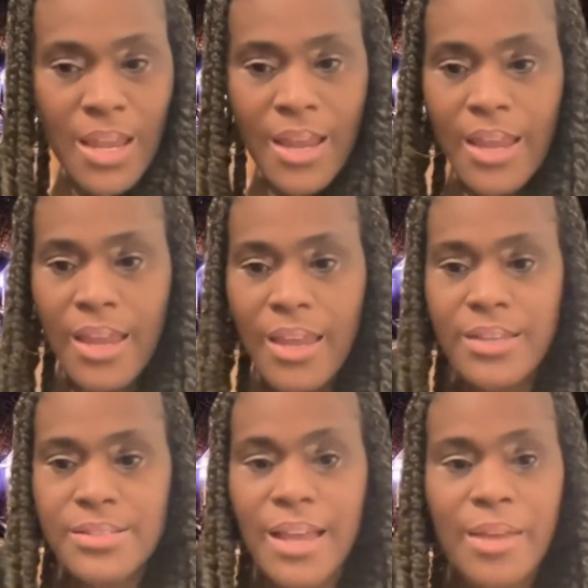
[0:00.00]

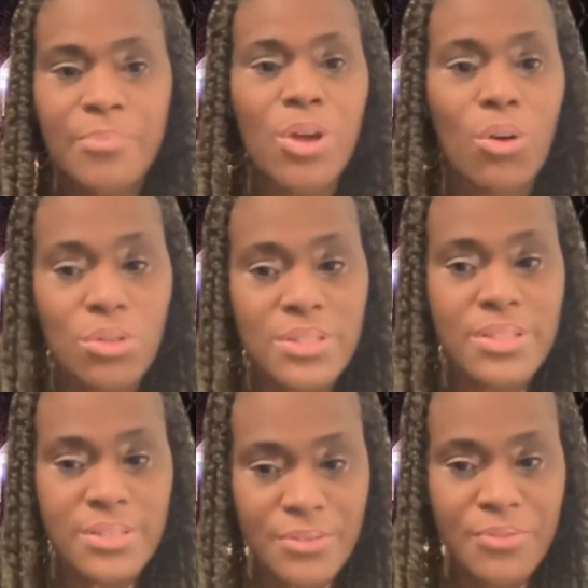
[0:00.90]
And I am the
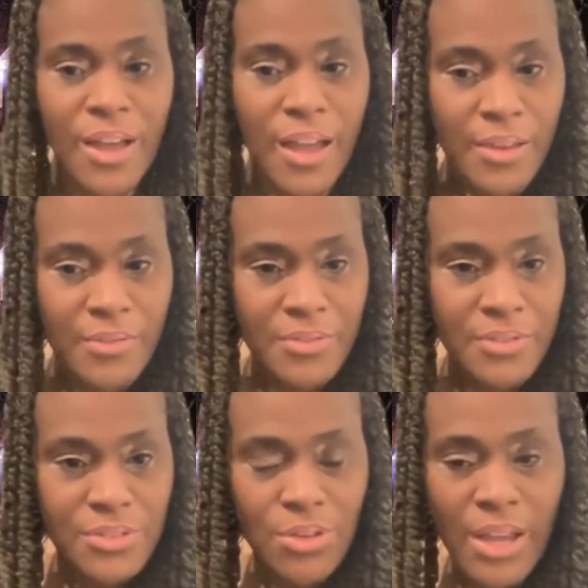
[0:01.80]
oldest of 5.
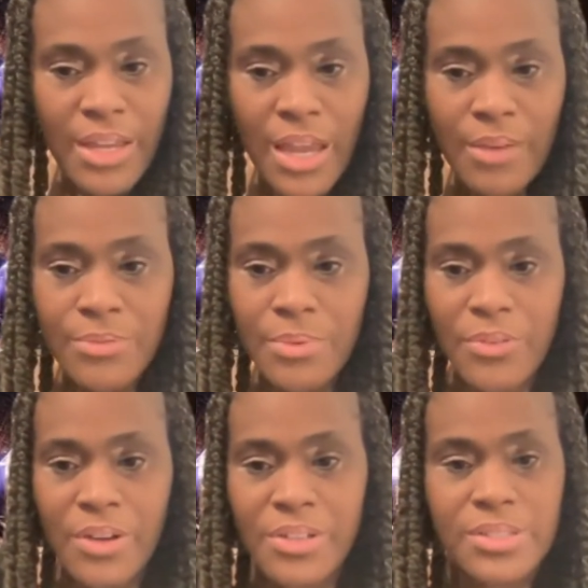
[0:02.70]
So I came from a
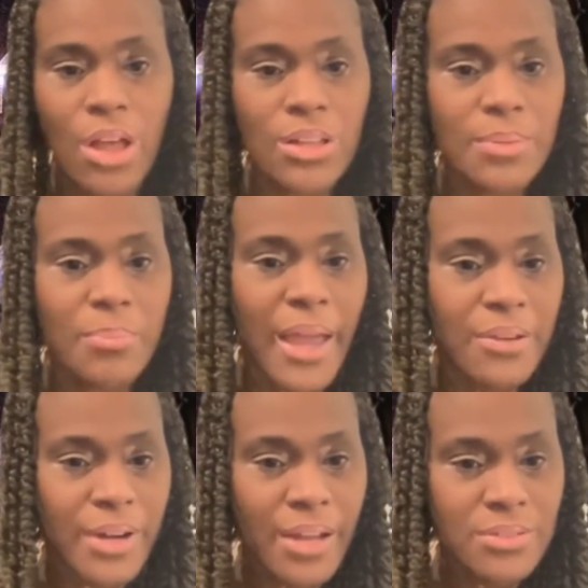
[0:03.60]
very solid
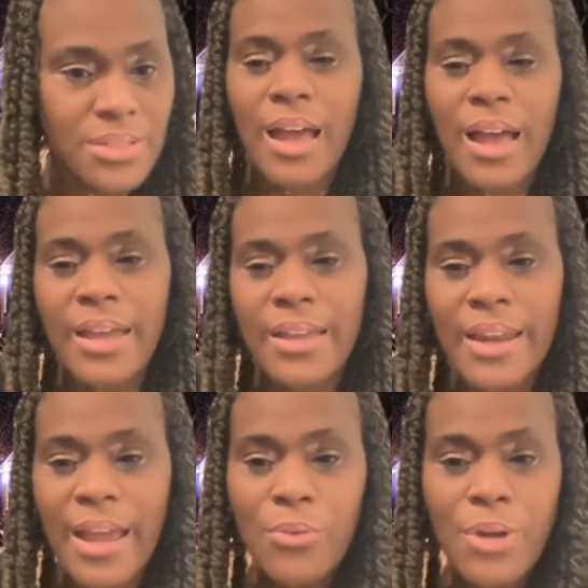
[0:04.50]
background. I
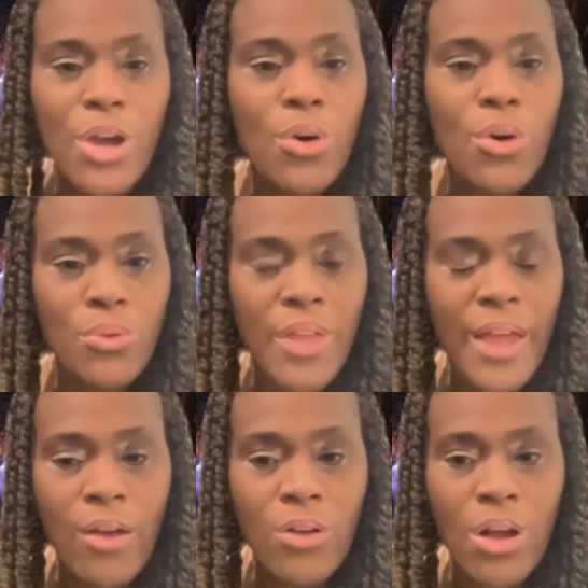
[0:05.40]
now know that
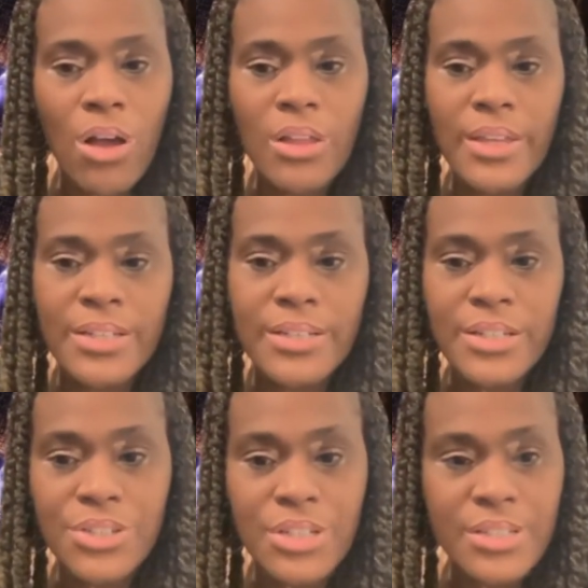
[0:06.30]
alcohol and
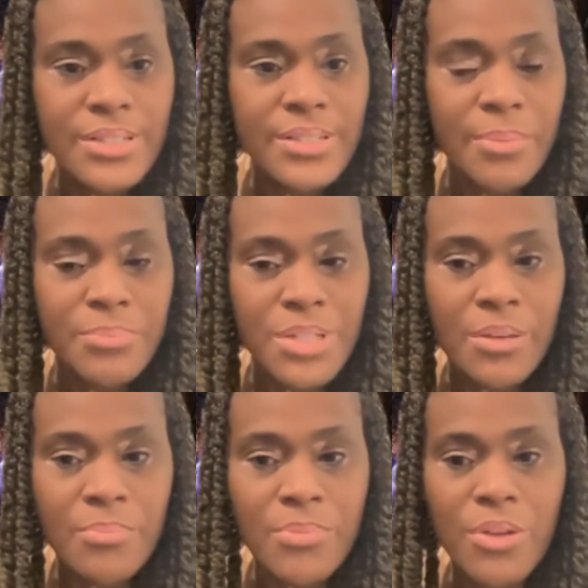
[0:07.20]
addiction is a
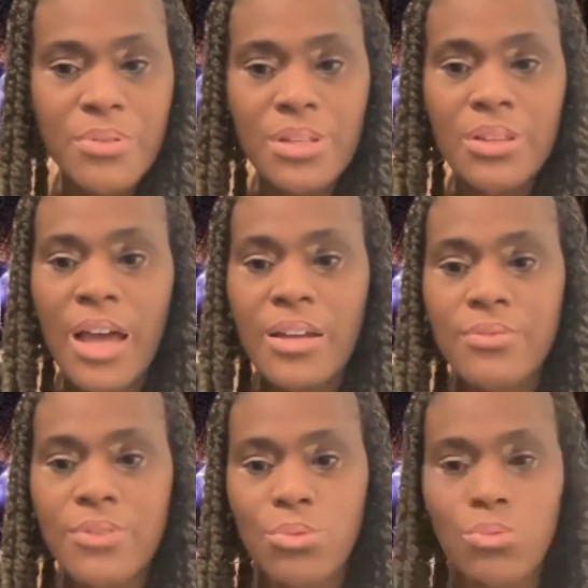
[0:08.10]
symptom. There was a lot of
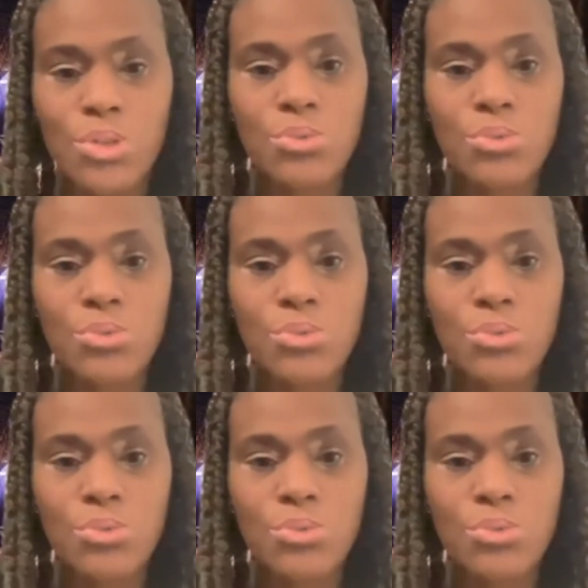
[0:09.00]
a root